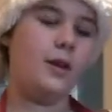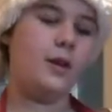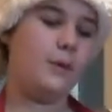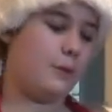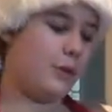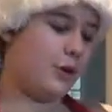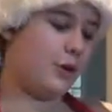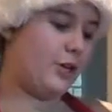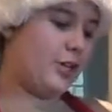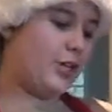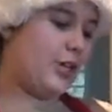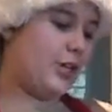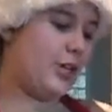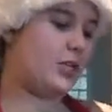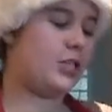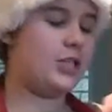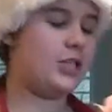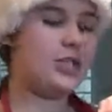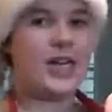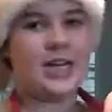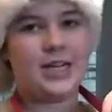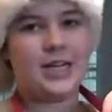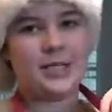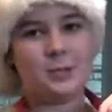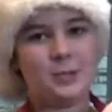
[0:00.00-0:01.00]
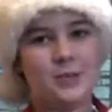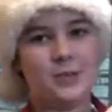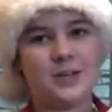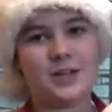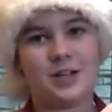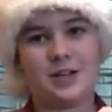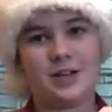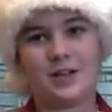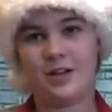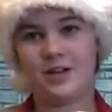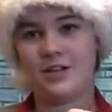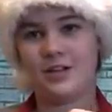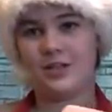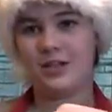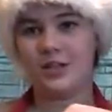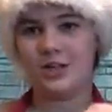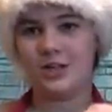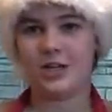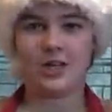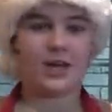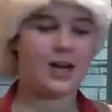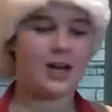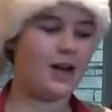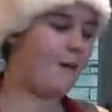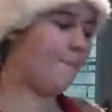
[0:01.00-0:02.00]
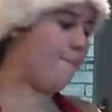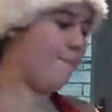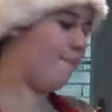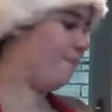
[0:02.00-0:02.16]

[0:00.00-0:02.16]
British Sainsbury's caster sugar.